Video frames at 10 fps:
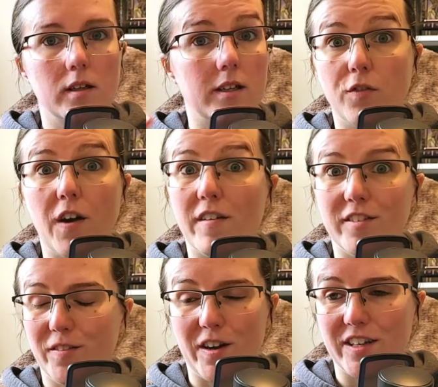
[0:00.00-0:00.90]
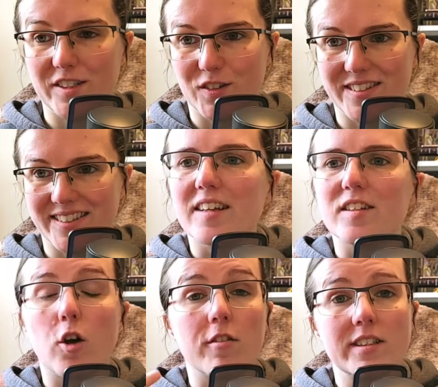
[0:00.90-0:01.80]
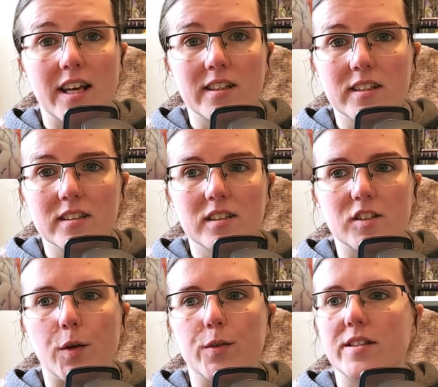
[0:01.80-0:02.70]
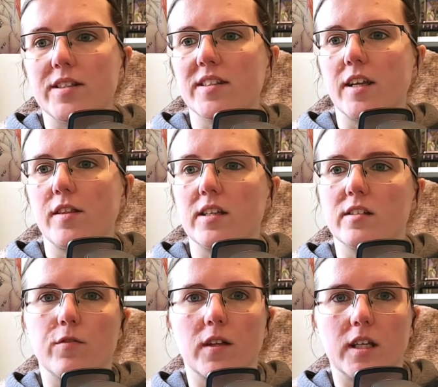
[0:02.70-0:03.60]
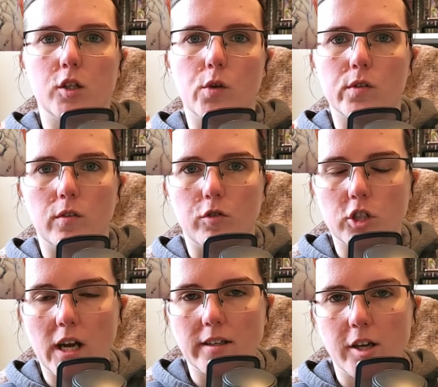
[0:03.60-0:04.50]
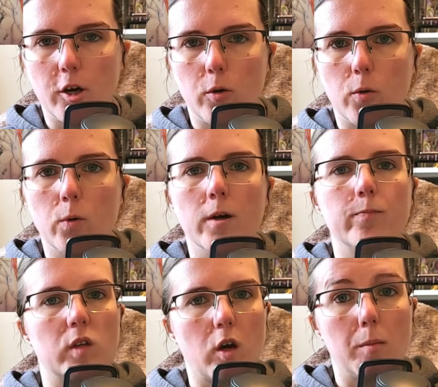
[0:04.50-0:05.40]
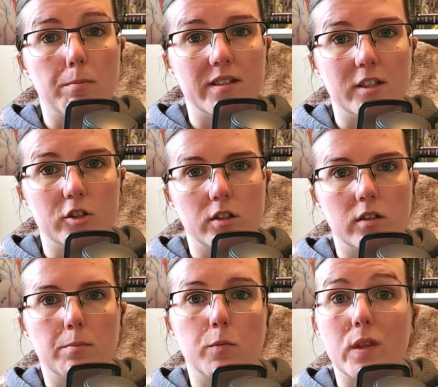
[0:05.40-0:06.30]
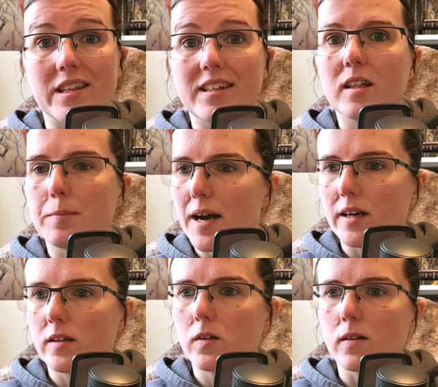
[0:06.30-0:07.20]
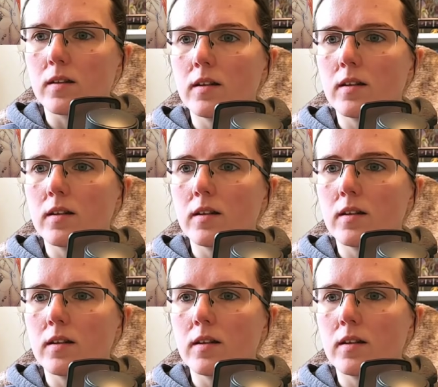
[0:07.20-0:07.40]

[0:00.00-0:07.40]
It's very, very interesting. Storytelling, so this is things of use of shadow, the composition within the panel.